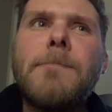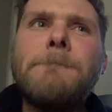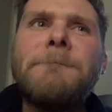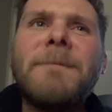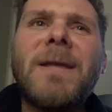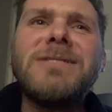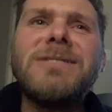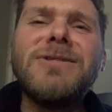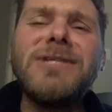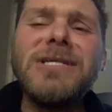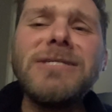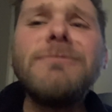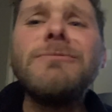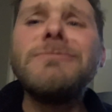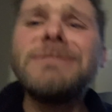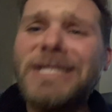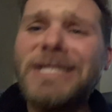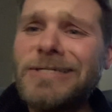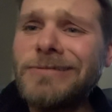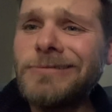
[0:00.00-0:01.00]
So this one
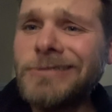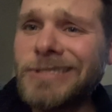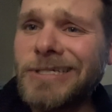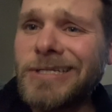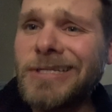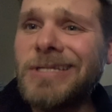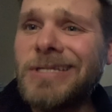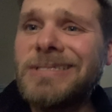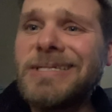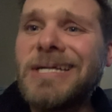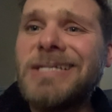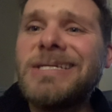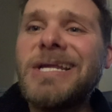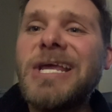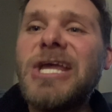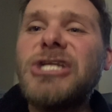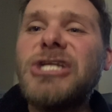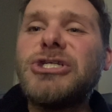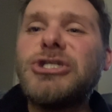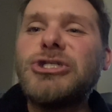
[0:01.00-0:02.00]
was interesting in the sense
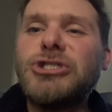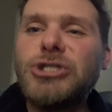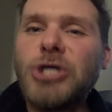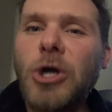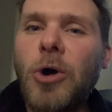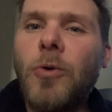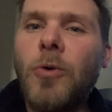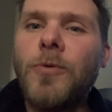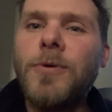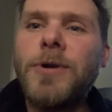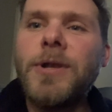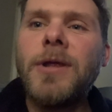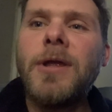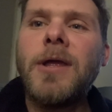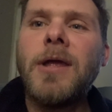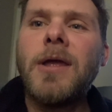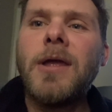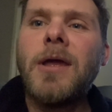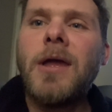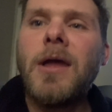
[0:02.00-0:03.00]
it showed
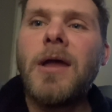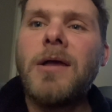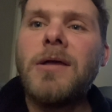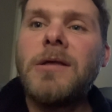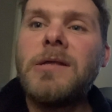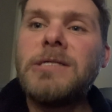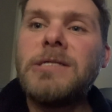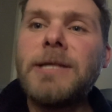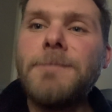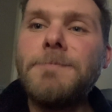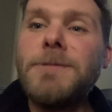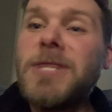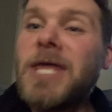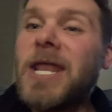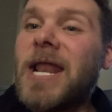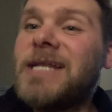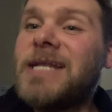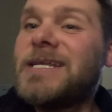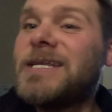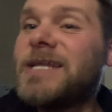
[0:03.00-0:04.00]
something
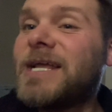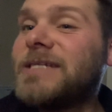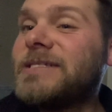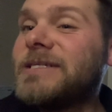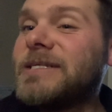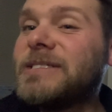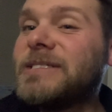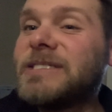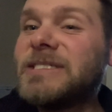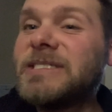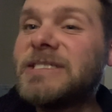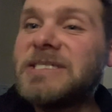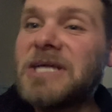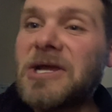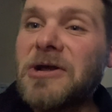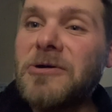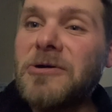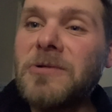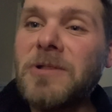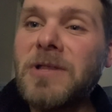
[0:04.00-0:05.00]
that I didn't
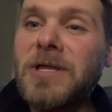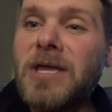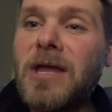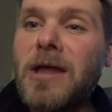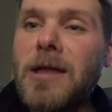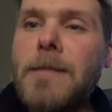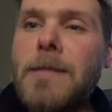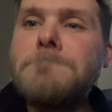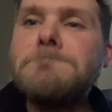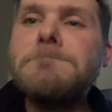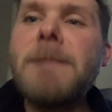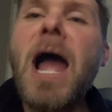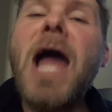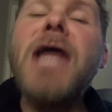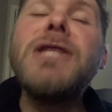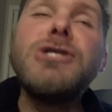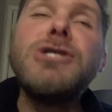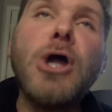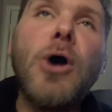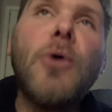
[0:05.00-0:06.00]
necessarily...
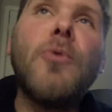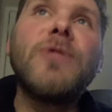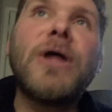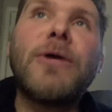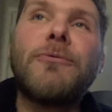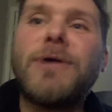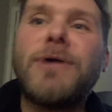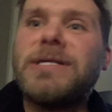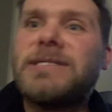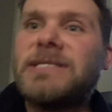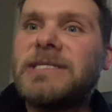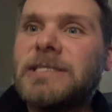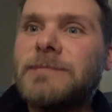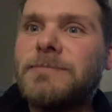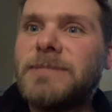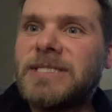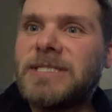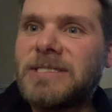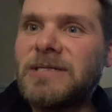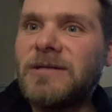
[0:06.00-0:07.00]
I know that
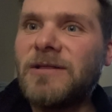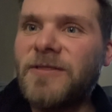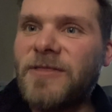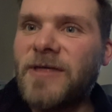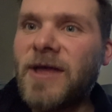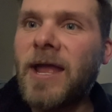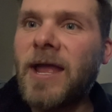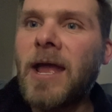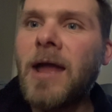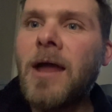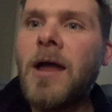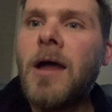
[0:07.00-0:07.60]
racism is still a thing.